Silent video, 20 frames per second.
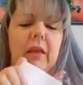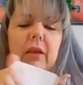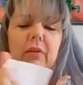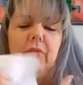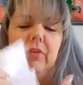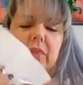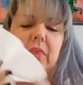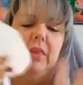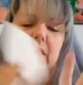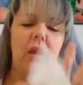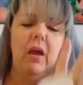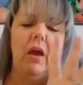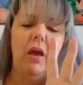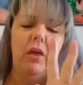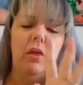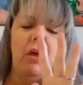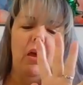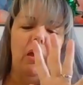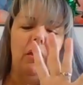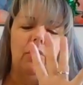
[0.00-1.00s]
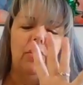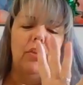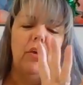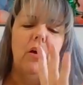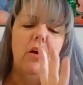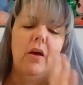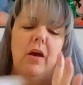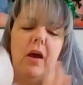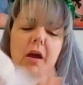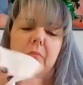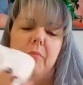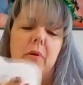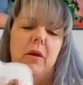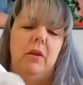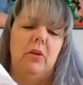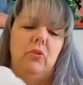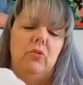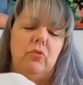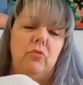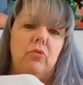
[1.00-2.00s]
Everything. I thought I
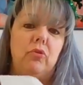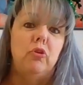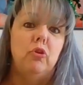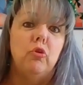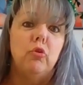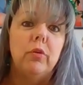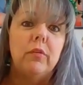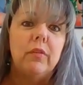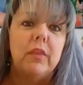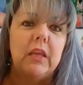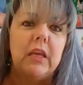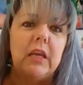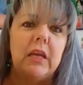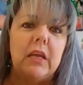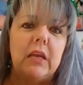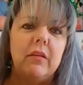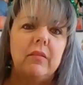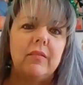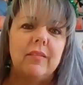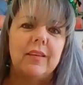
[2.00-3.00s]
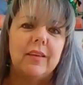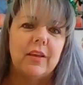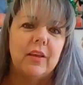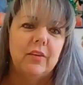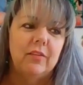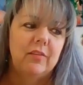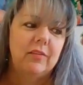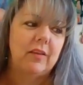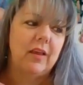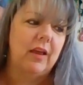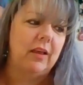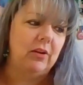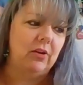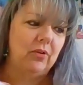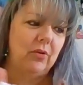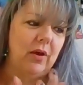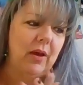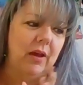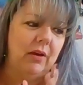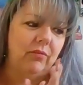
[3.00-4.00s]
might do 2 of these because I
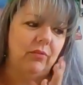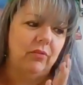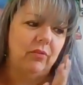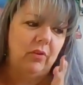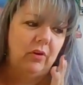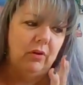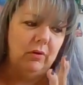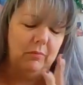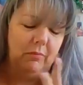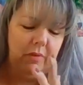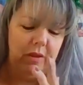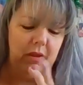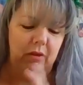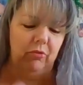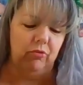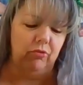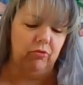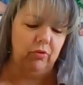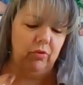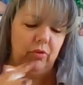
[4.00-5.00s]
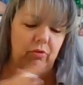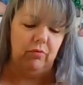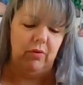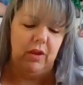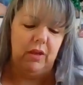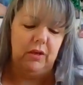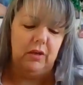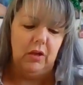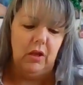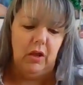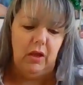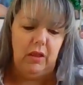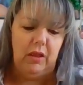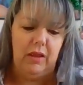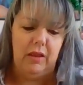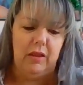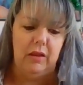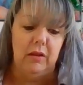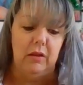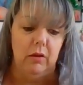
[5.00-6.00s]
do have some extra thread, not
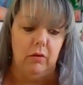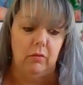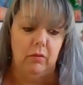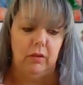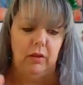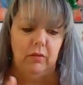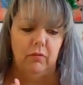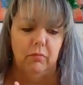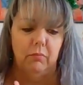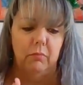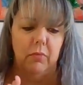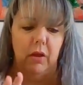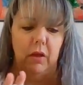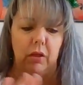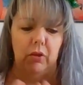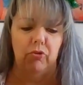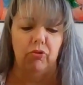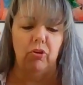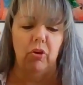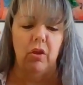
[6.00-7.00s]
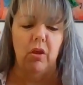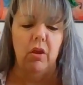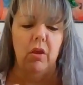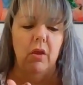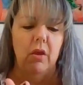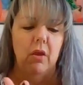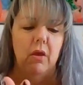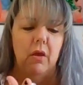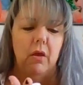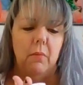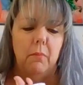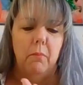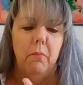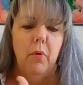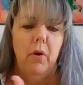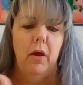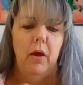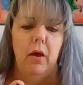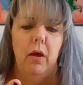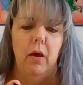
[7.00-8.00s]
nearly as much,
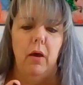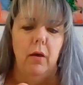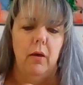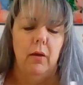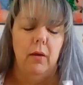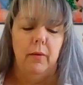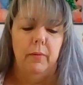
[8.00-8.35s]
but